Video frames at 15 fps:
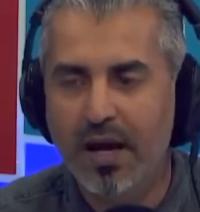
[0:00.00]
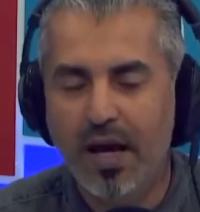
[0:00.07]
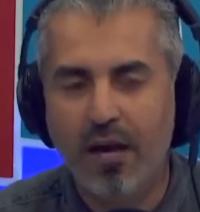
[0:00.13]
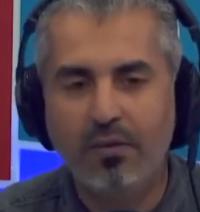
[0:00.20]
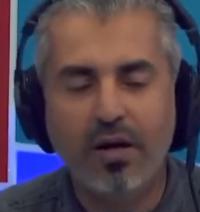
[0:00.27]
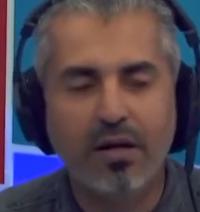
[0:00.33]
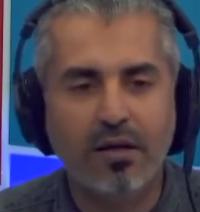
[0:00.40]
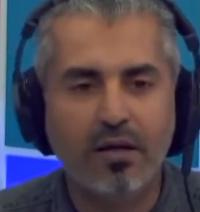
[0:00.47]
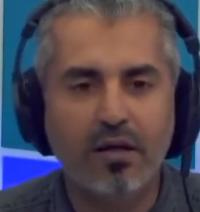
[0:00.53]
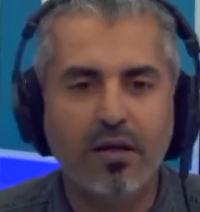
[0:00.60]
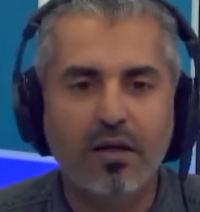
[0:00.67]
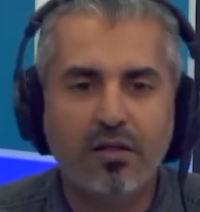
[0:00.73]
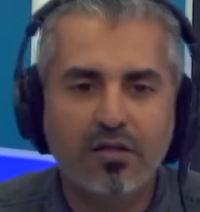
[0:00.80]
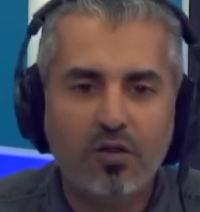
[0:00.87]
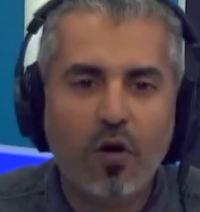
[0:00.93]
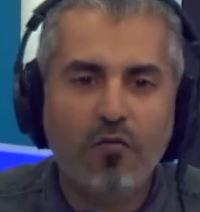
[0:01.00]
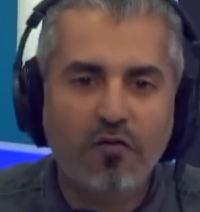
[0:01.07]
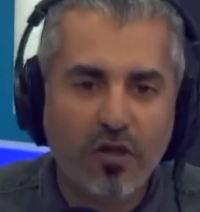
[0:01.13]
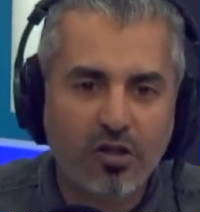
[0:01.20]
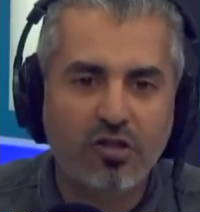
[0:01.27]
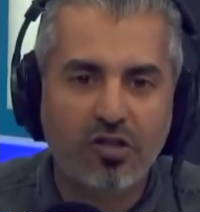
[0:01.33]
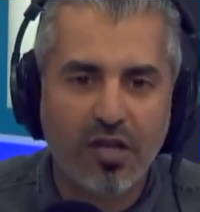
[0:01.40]
And I'm like, stop
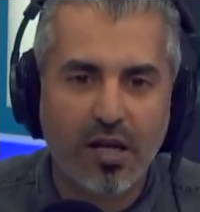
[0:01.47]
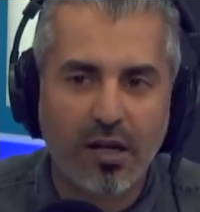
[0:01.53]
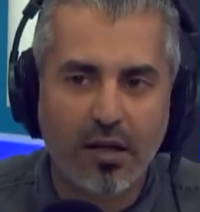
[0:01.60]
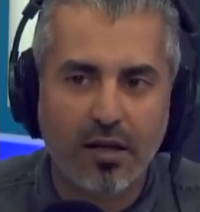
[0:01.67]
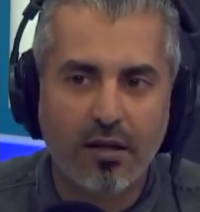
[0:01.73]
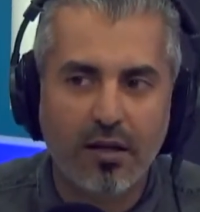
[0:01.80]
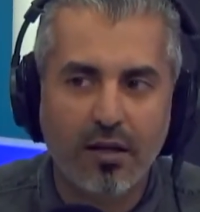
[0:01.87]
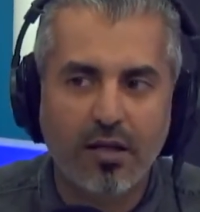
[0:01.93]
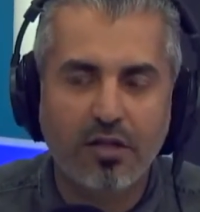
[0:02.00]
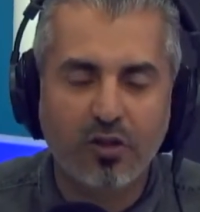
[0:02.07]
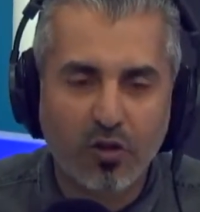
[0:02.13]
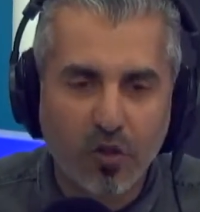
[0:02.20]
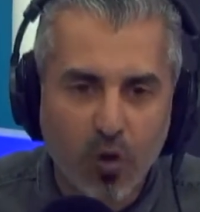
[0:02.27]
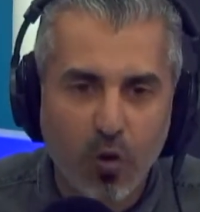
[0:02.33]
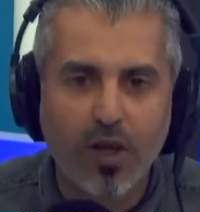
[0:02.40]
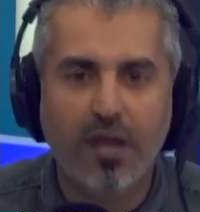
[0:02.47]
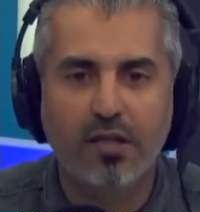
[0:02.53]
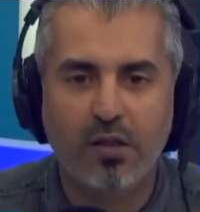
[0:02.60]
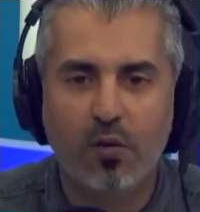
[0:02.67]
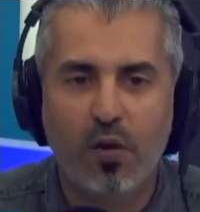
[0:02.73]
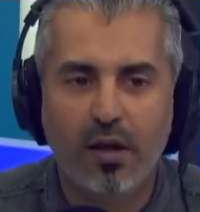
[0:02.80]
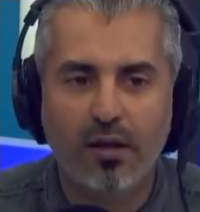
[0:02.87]
virtue signaling, because you're talking
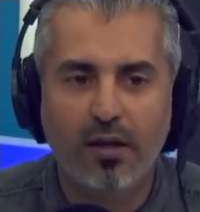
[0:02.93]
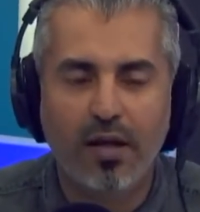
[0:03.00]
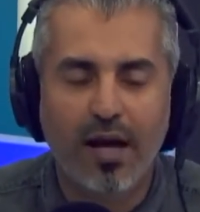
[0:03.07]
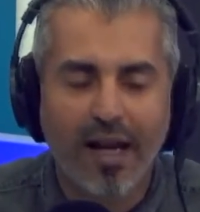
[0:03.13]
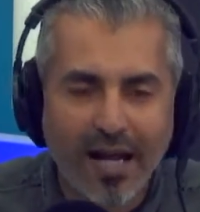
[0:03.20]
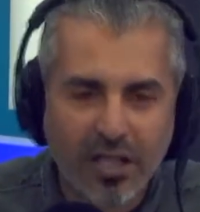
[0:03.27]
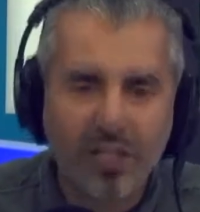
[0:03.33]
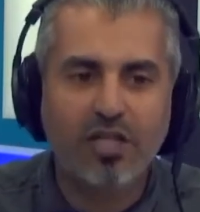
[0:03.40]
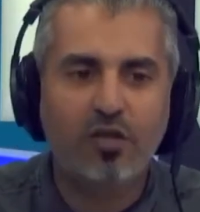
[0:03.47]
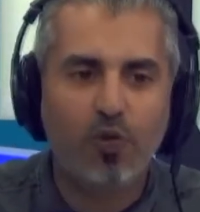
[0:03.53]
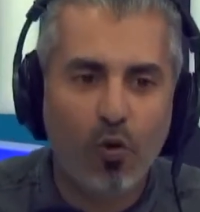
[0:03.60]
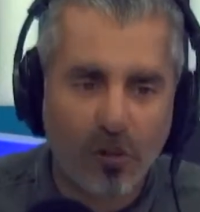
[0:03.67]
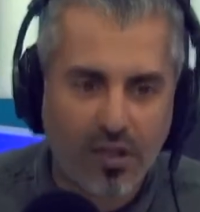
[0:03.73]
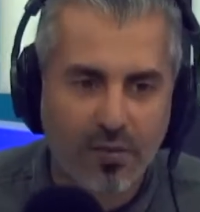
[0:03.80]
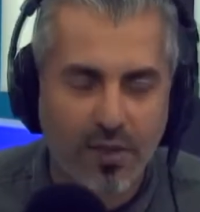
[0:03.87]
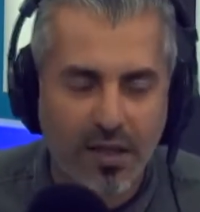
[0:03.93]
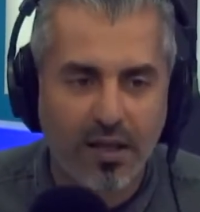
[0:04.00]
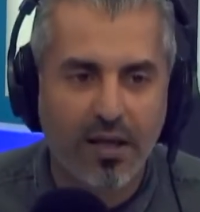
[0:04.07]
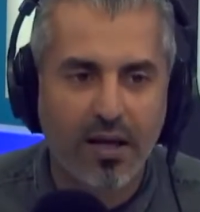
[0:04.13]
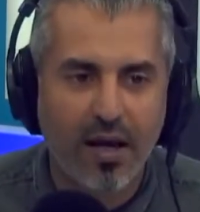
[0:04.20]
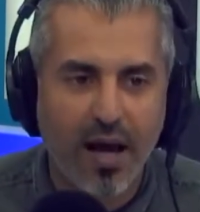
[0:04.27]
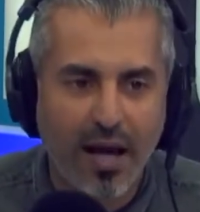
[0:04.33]
to one, and actually talk to me
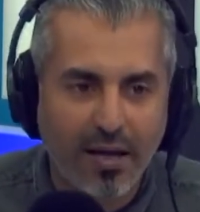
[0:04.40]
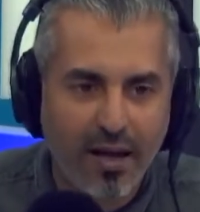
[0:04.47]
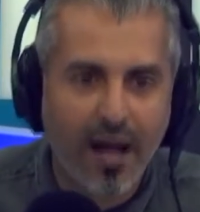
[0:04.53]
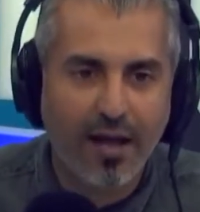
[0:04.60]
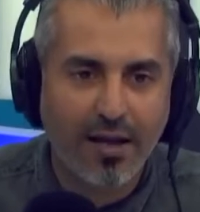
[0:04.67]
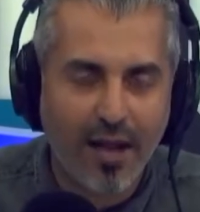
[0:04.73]
and